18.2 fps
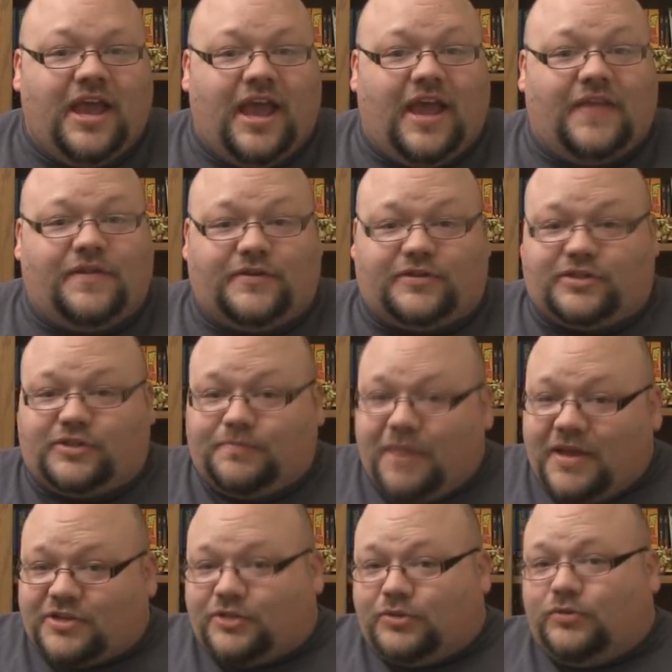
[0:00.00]
And they're
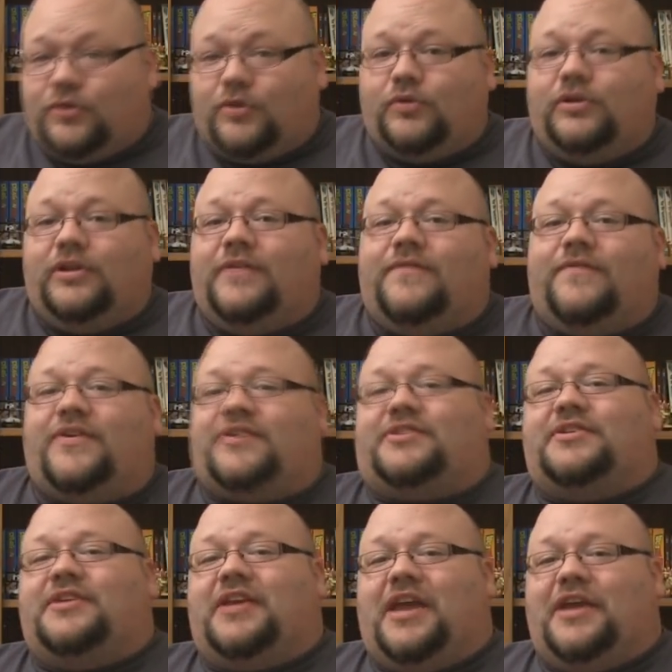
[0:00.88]
special ghoul
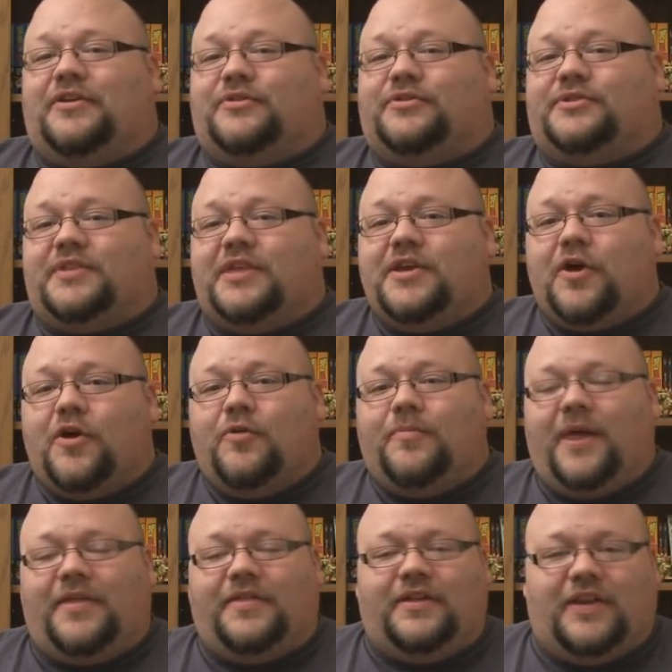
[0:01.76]
investigators. They go
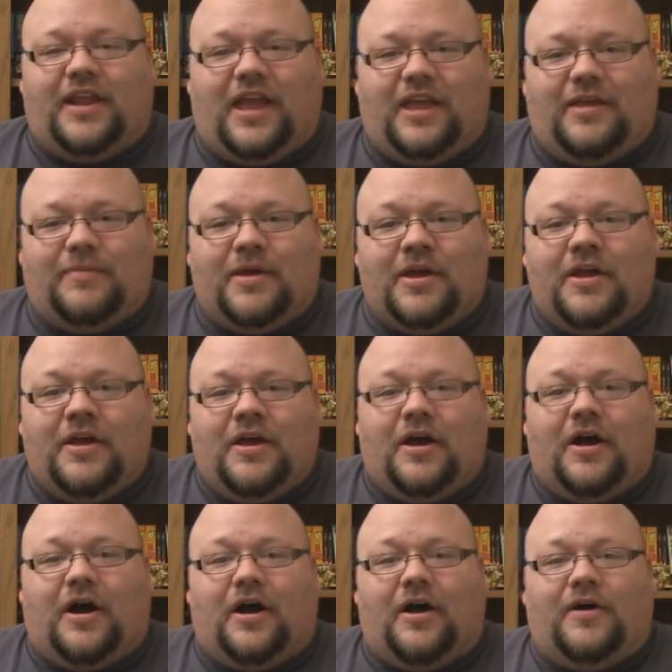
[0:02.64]
by the name
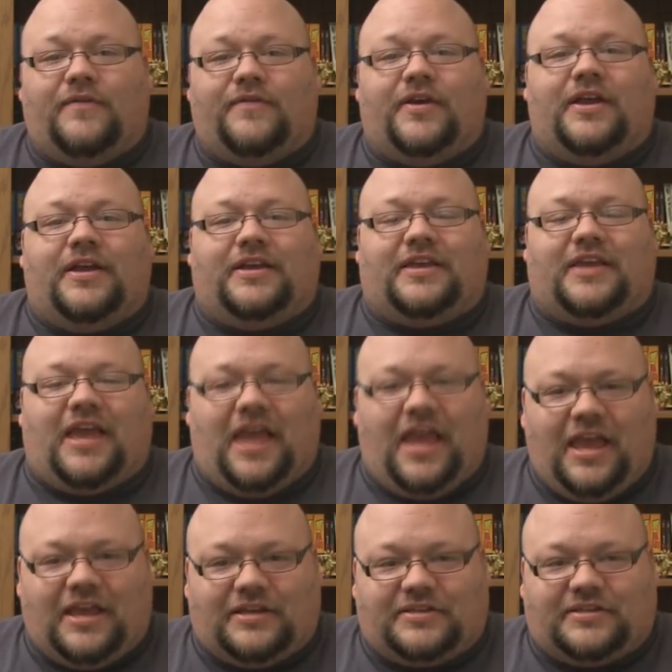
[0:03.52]
of
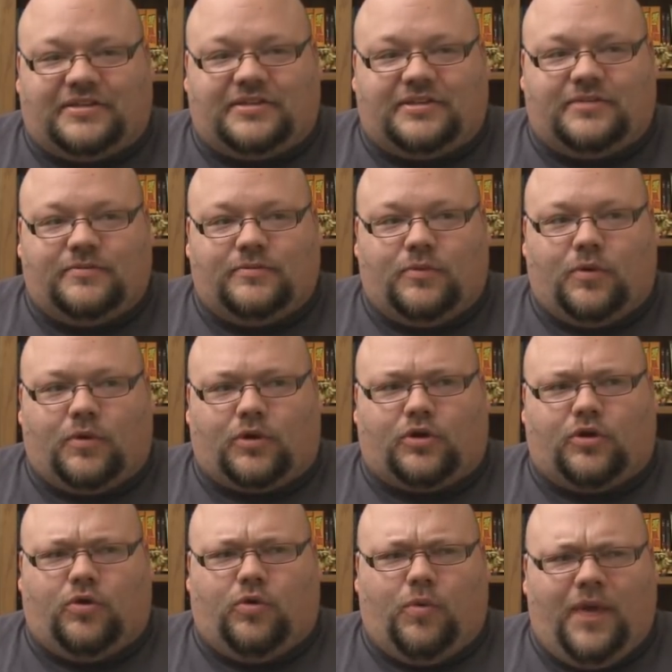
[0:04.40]
Quinx, or
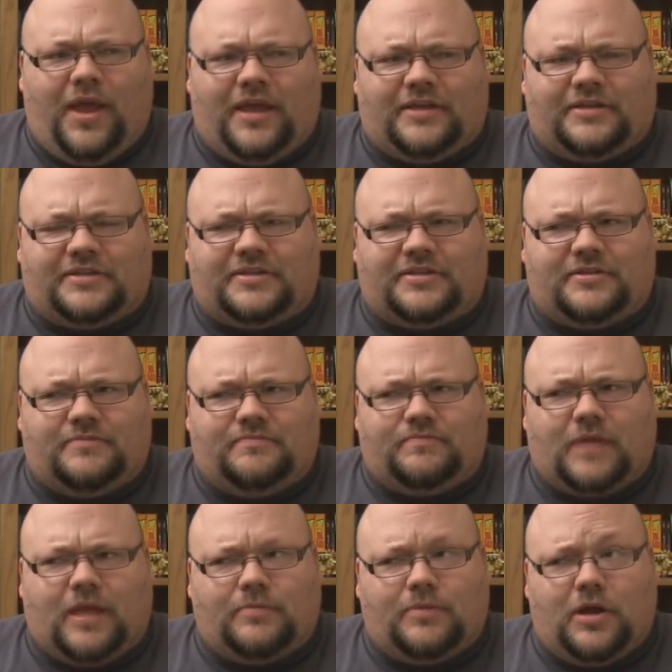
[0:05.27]
Quinx.
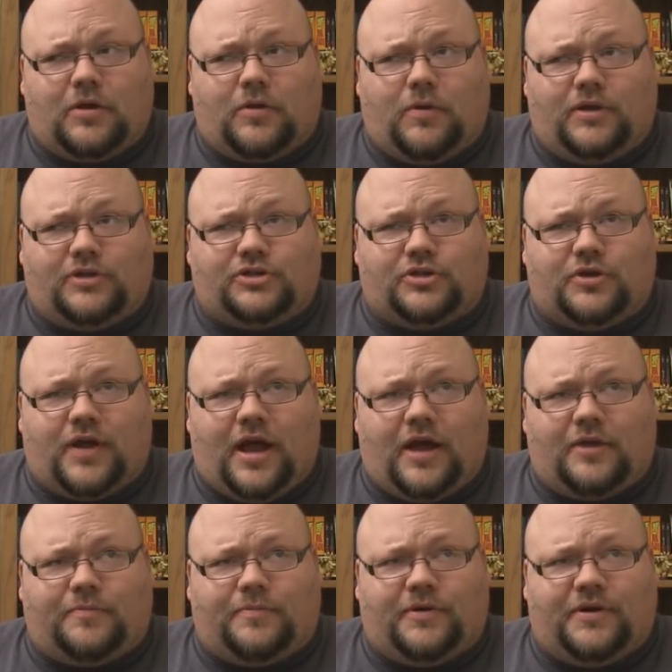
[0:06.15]
I'm not quite sure
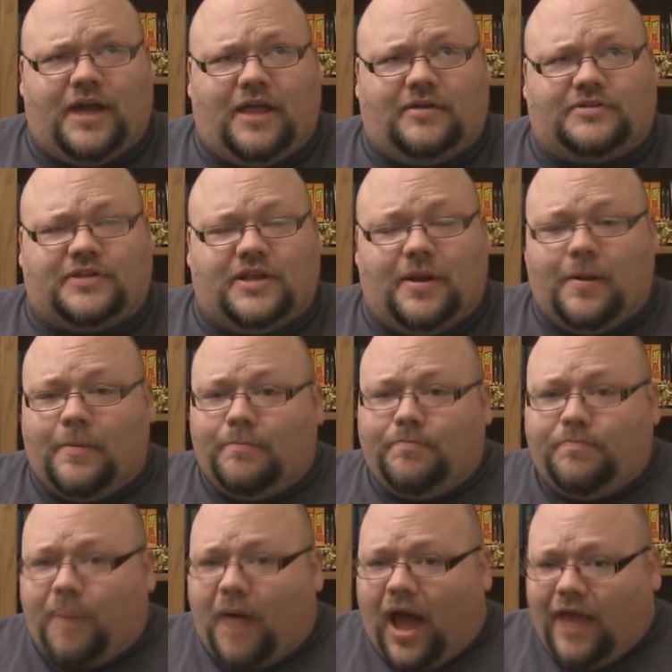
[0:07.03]
how to pronounce it.
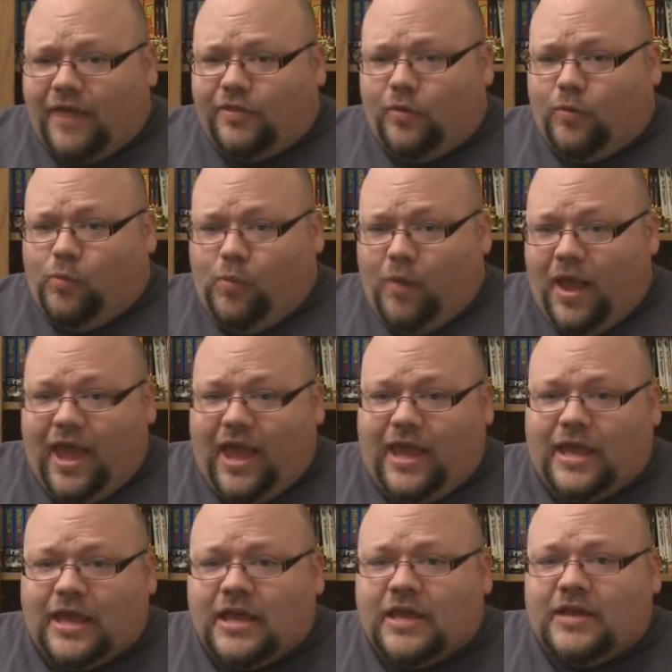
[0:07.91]
And by the
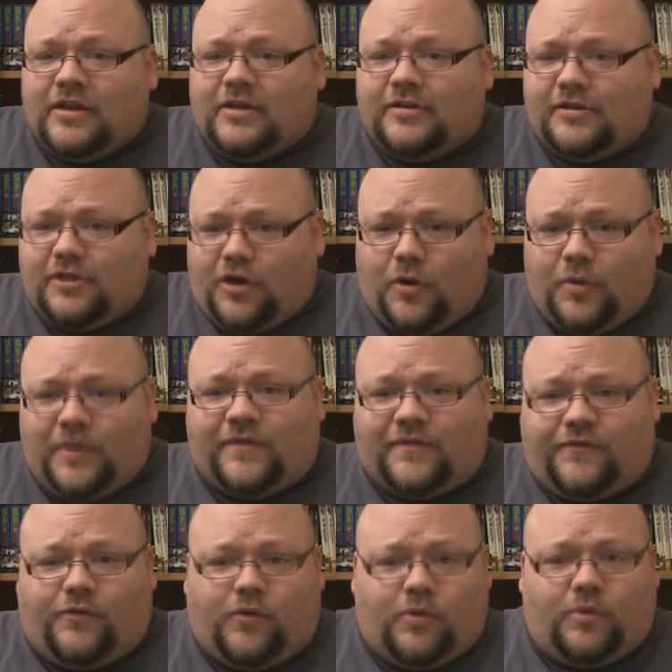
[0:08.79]
way, going
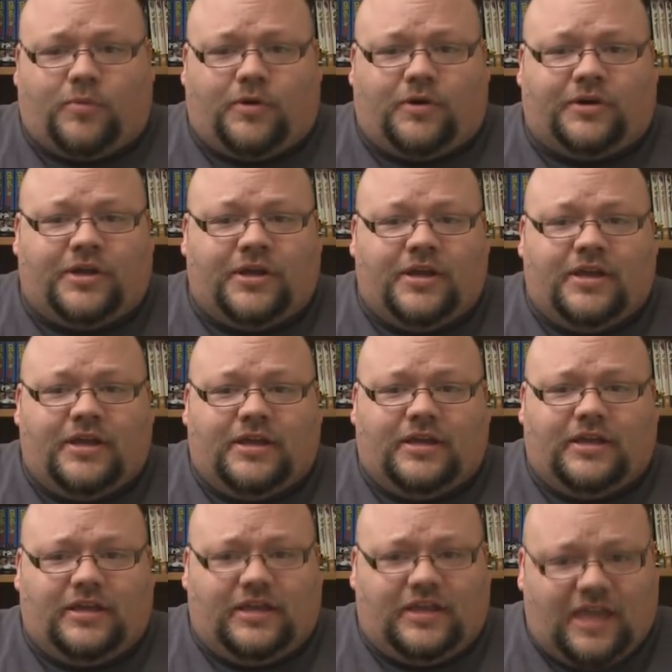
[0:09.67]
forward,
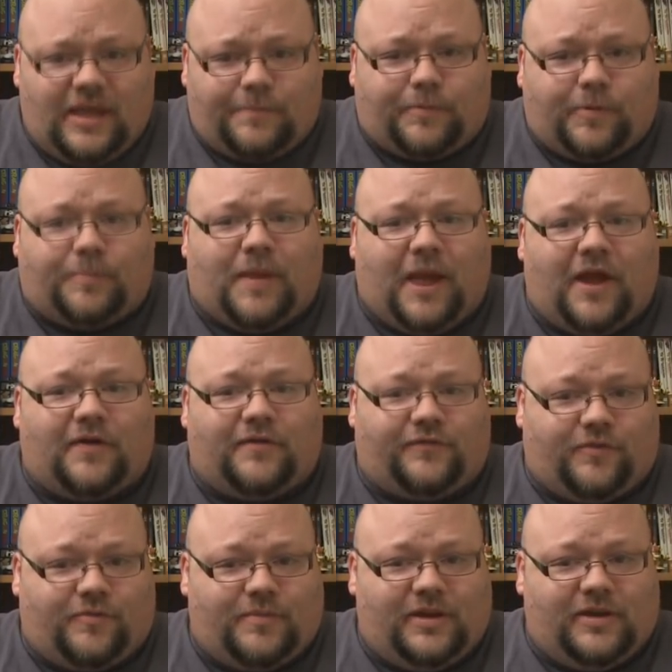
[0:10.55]
get
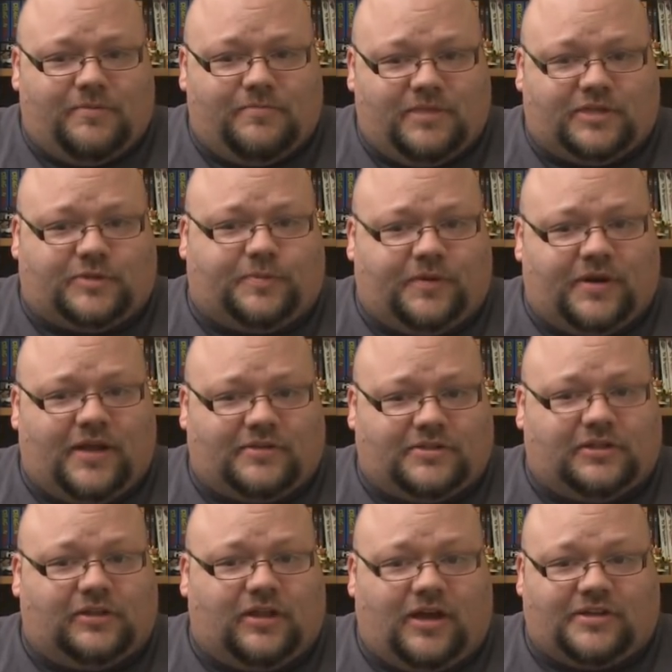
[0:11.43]
prepared for me to
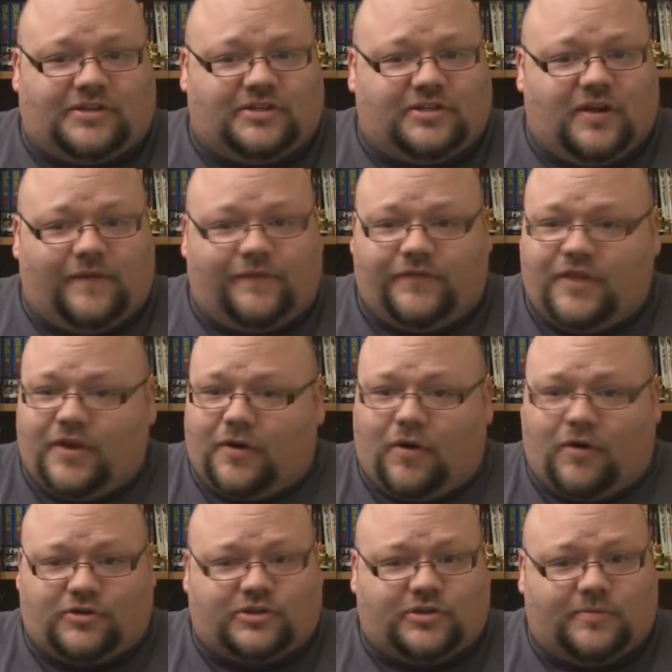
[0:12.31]
mispronounce a lot of stuff.
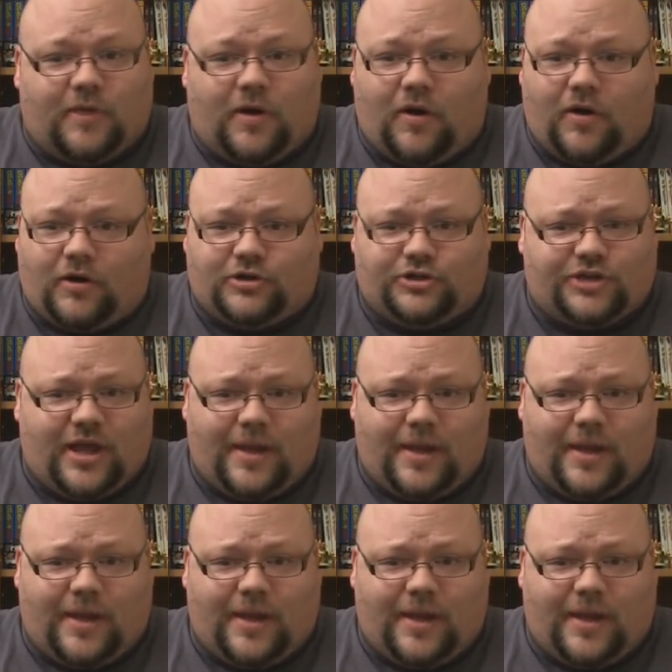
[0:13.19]
There are some hard